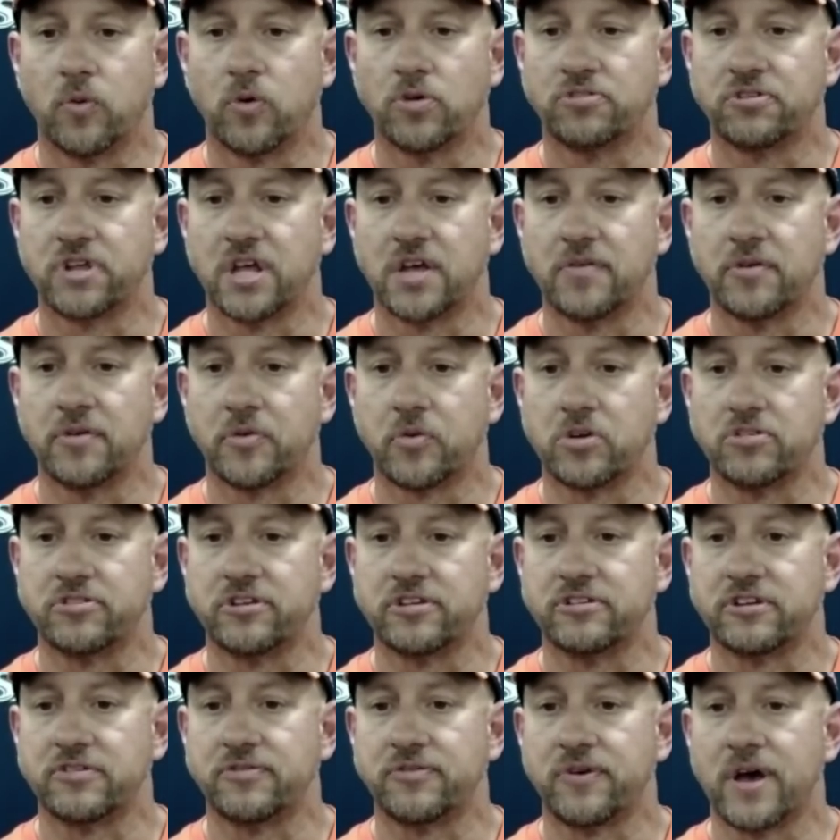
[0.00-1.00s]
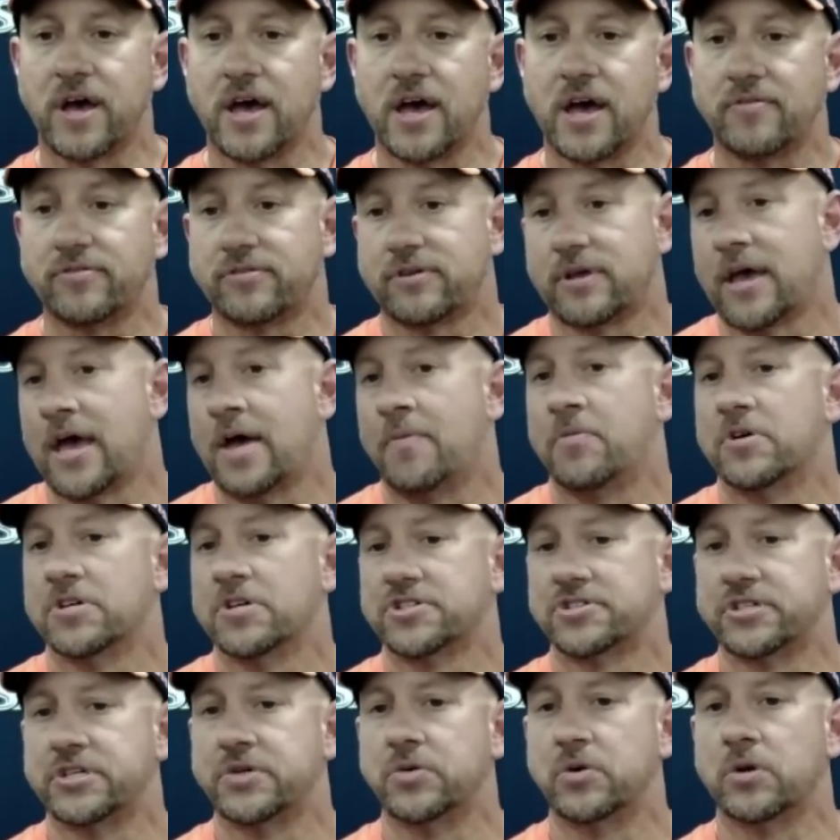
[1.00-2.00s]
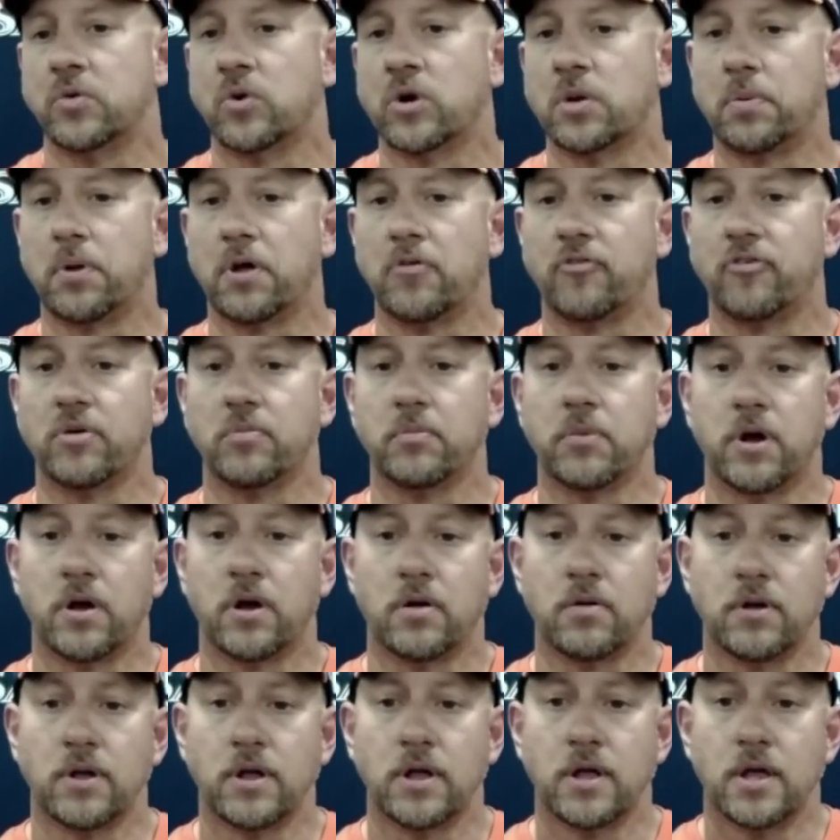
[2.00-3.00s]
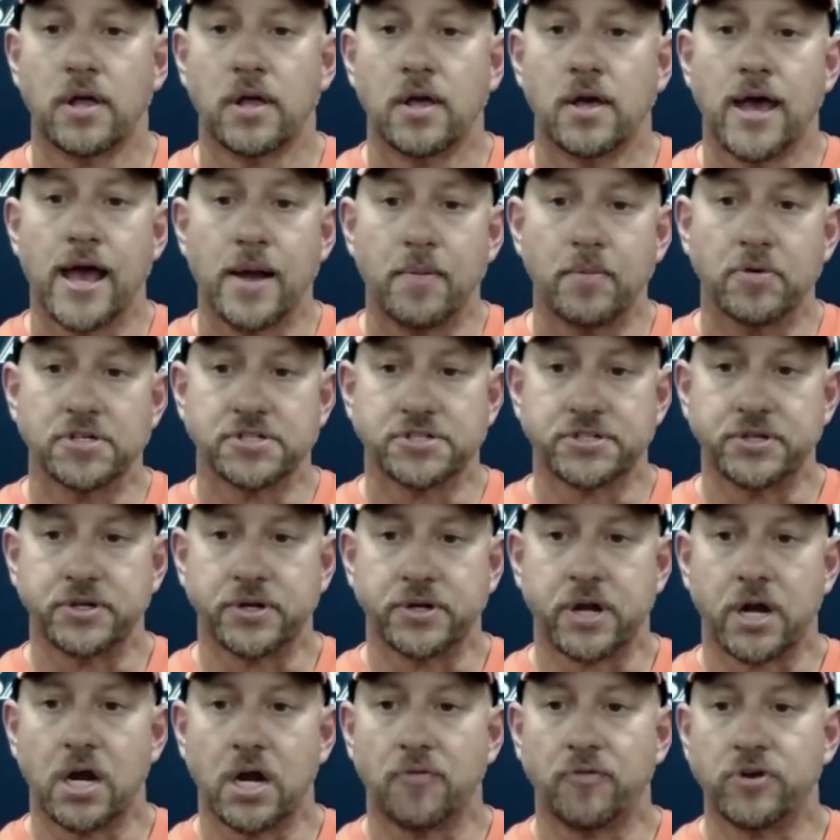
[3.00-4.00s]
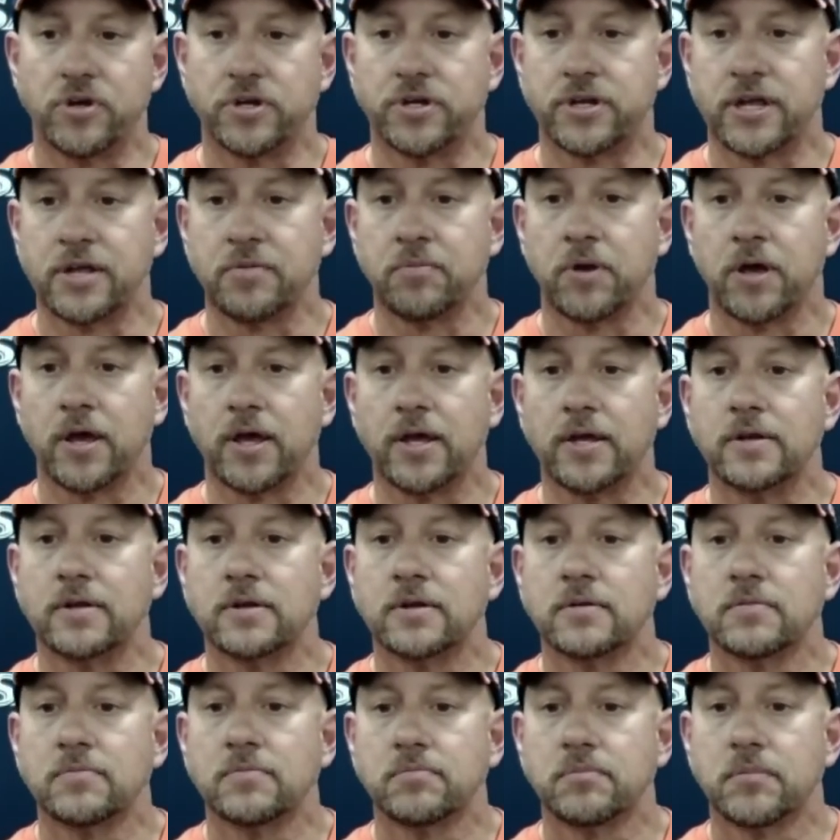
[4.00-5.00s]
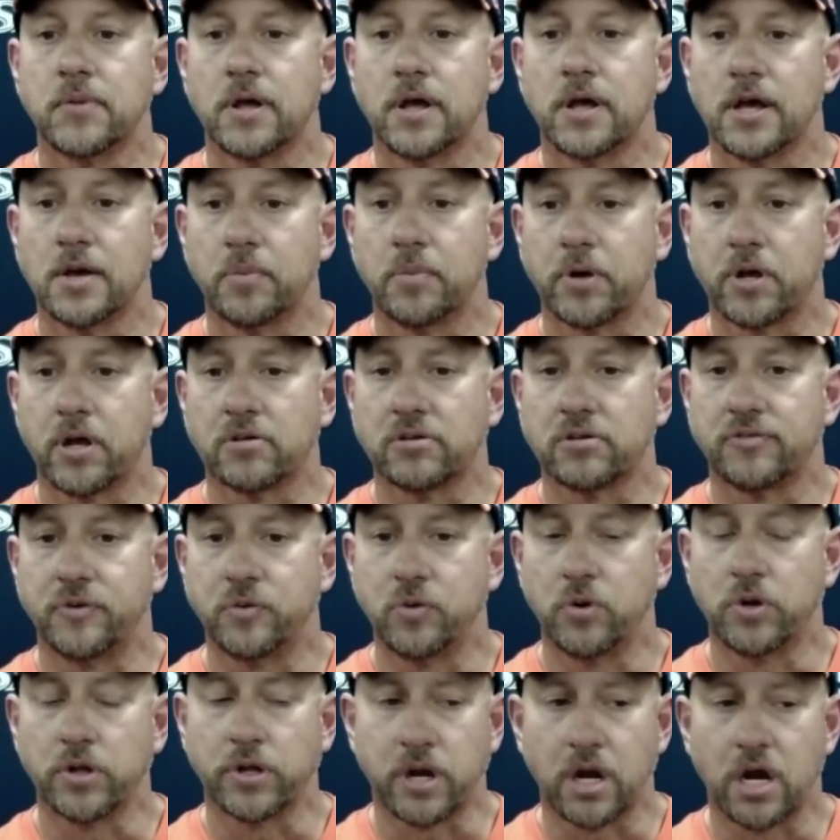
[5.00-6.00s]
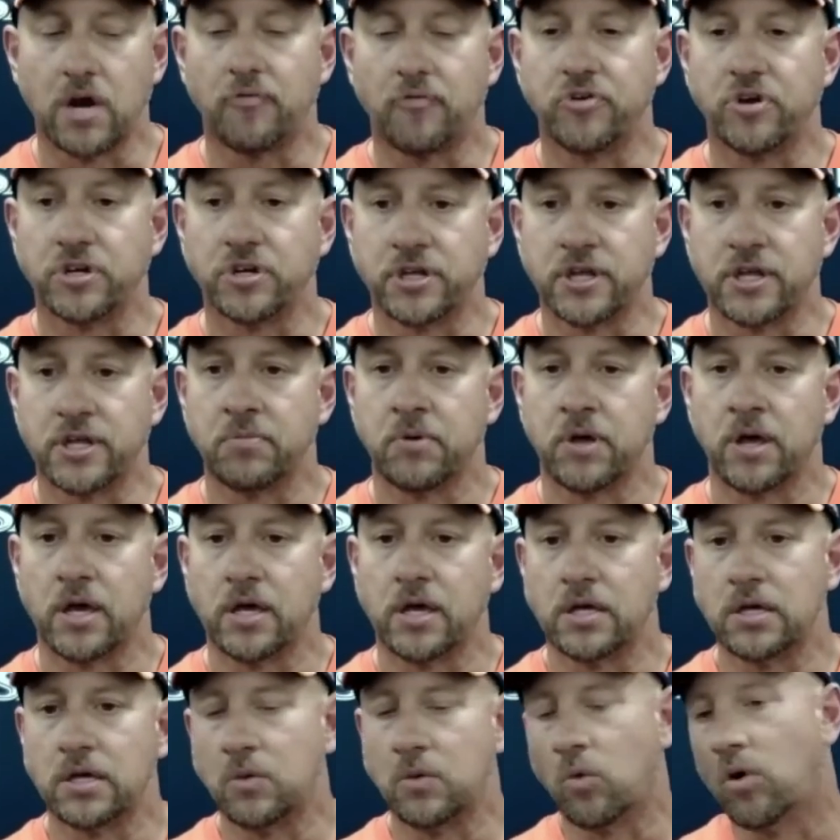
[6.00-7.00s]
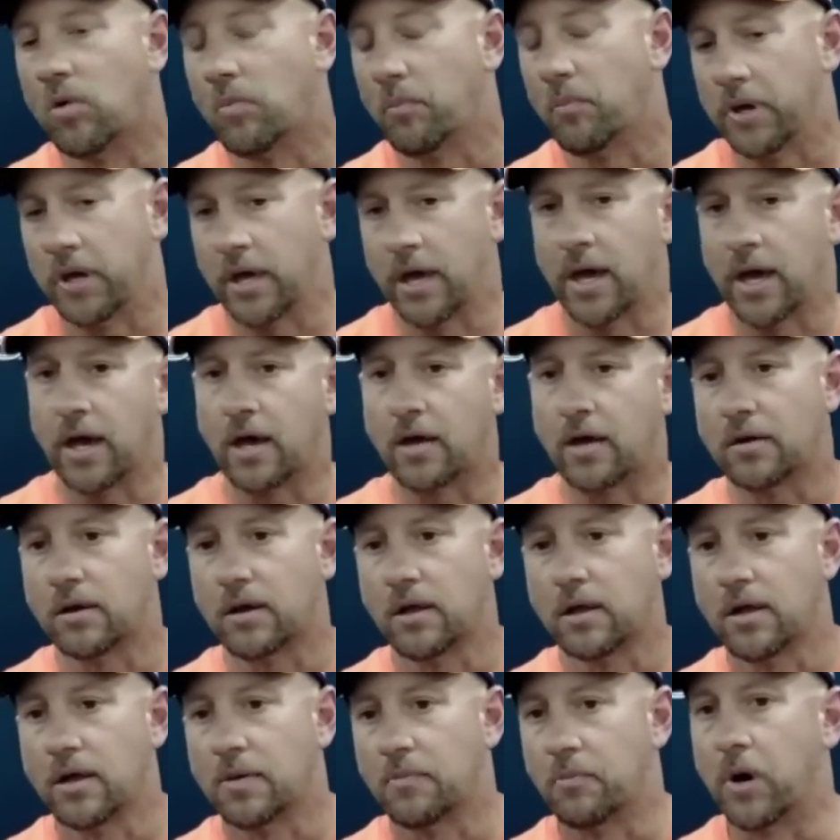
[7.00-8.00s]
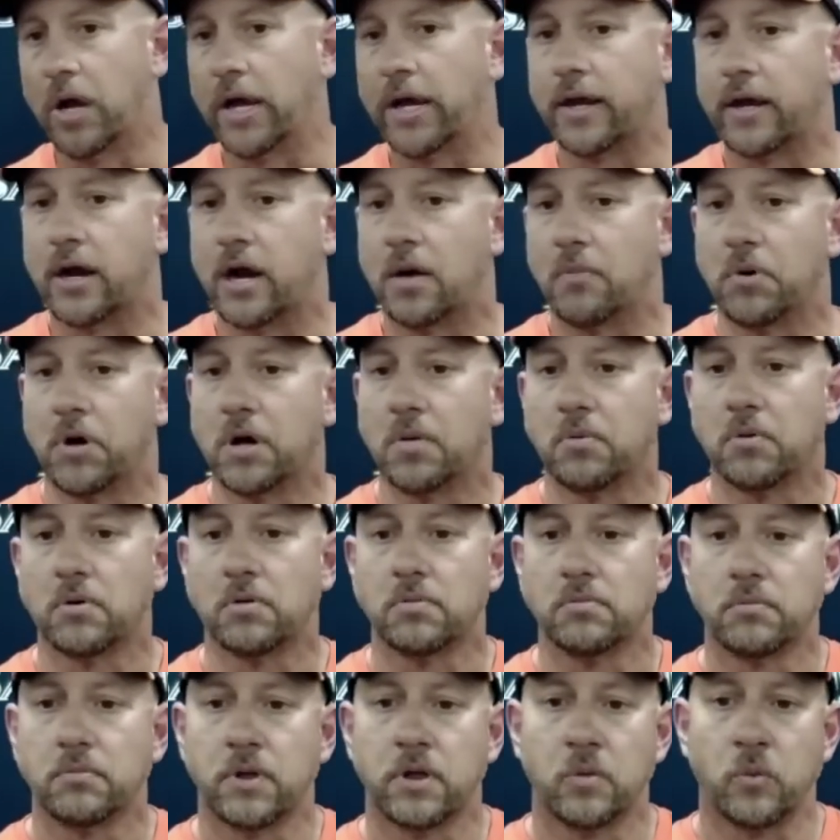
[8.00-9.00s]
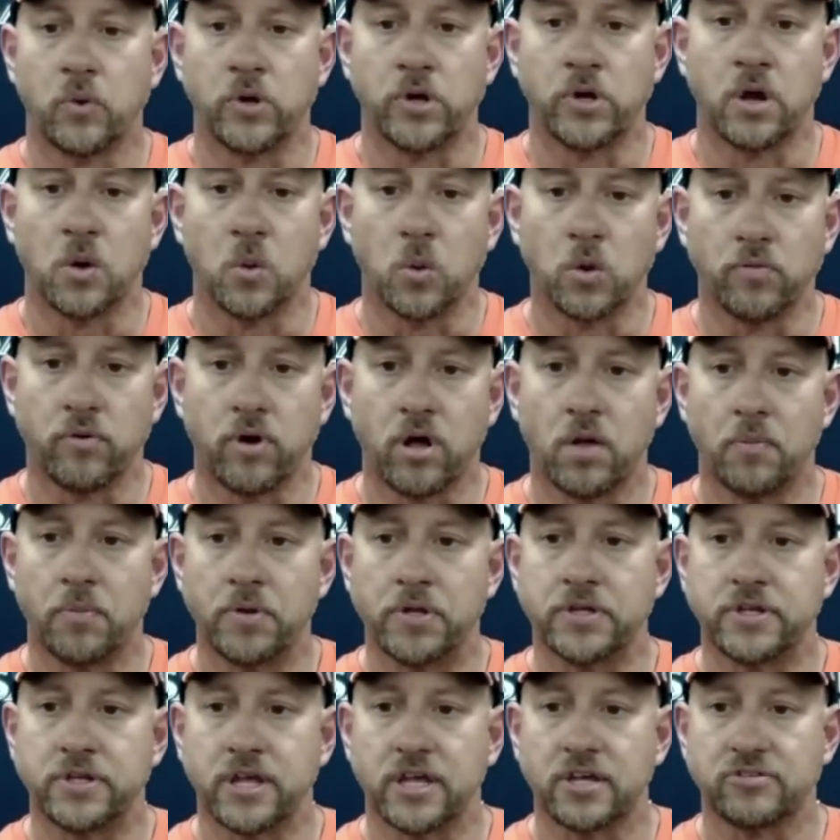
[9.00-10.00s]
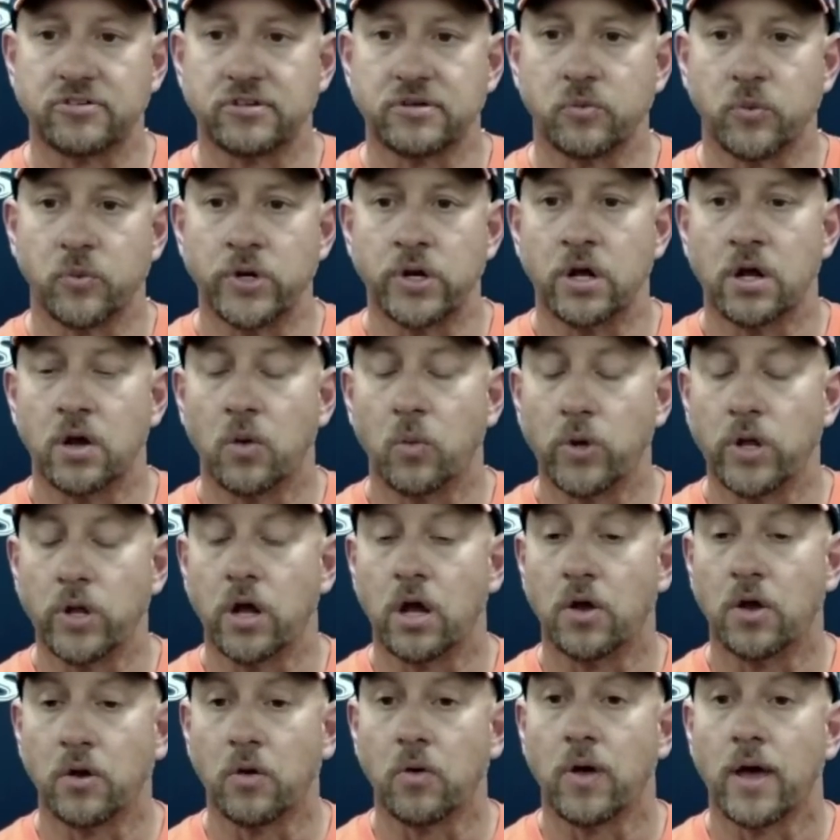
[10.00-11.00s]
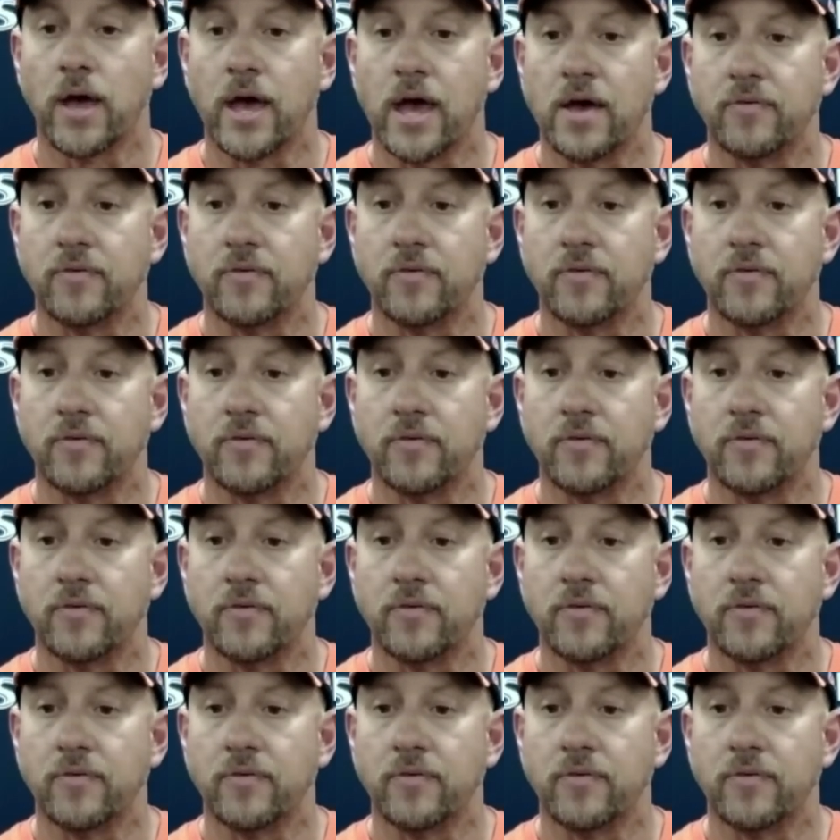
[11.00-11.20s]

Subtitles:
365. So how much do you really want to play football? How much do you care for your teammate? Because if you really care for your teammate, you won't be out breaking our bubble. We know we've all been tested. We know we all have it.